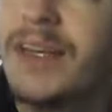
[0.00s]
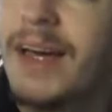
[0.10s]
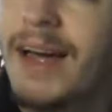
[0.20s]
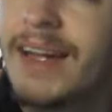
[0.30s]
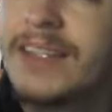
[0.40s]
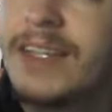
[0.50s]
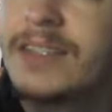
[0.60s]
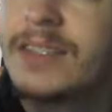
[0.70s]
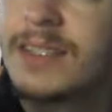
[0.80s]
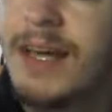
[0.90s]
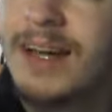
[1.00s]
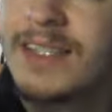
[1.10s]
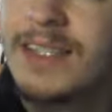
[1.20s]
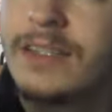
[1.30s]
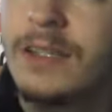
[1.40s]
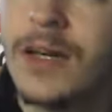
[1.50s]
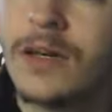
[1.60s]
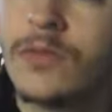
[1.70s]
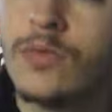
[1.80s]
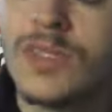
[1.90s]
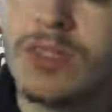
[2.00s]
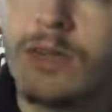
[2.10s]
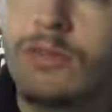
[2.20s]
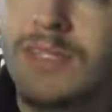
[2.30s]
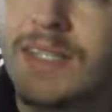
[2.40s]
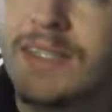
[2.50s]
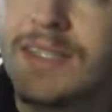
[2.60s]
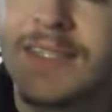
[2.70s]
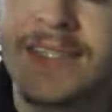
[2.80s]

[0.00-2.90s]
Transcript: yeah, I gotta say, Ghouls and Ghosts is